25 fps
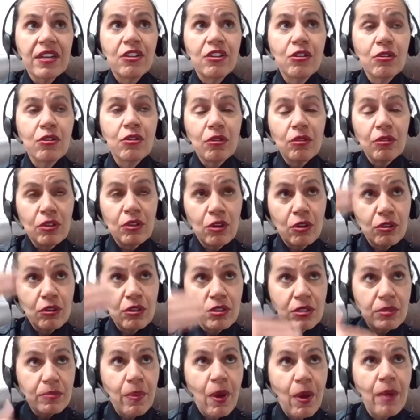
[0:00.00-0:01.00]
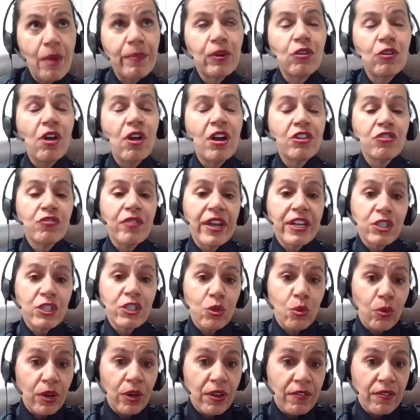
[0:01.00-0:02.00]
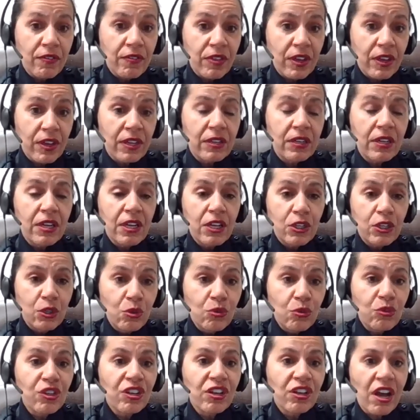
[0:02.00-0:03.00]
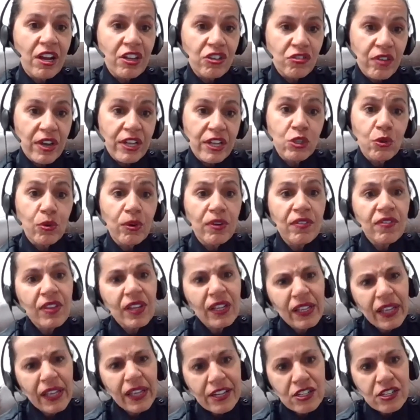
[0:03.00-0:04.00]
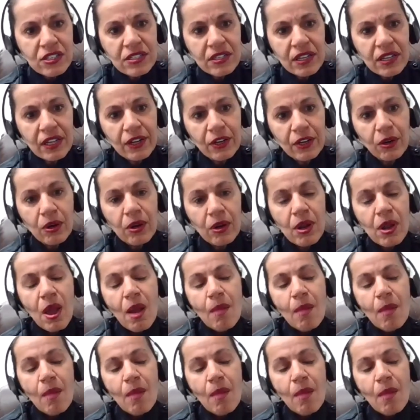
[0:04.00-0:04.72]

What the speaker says: your departmental contracts, or even union contracts, or even the legislator.